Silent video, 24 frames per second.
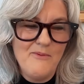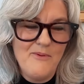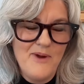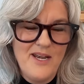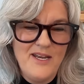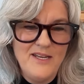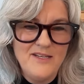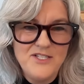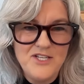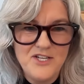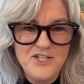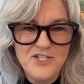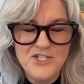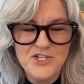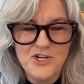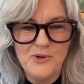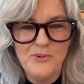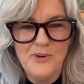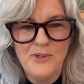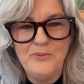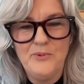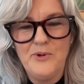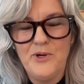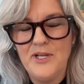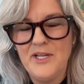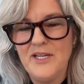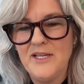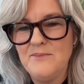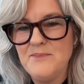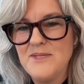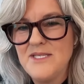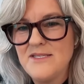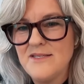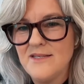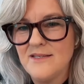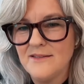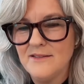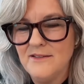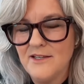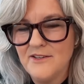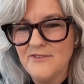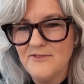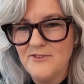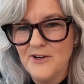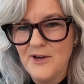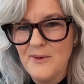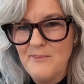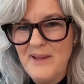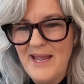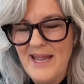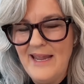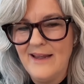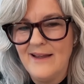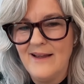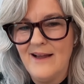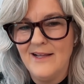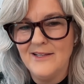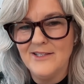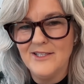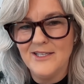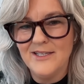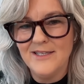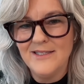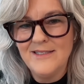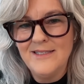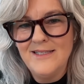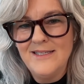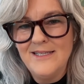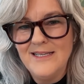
I went into Sherwin Williams to look for a paint color,